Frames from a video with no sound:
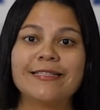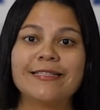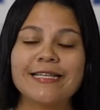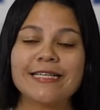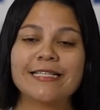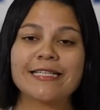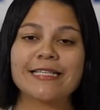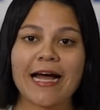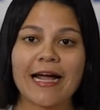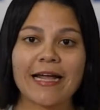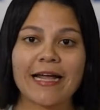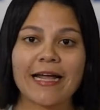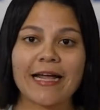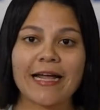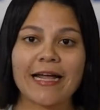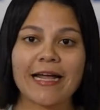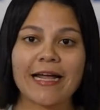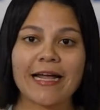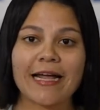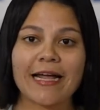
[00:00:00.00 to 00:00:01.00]
this
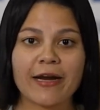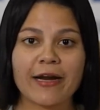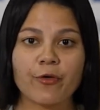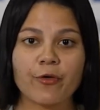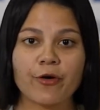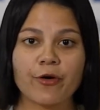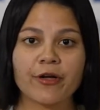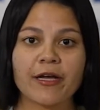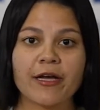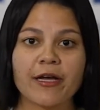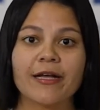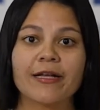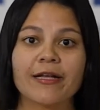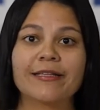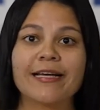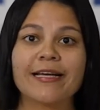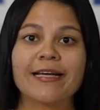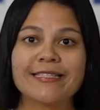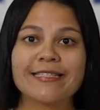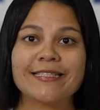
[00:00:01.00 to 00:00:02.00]
high-level network
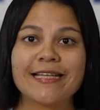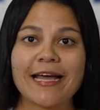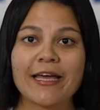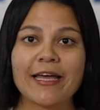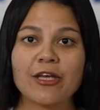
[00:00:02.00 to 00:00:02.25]
that is the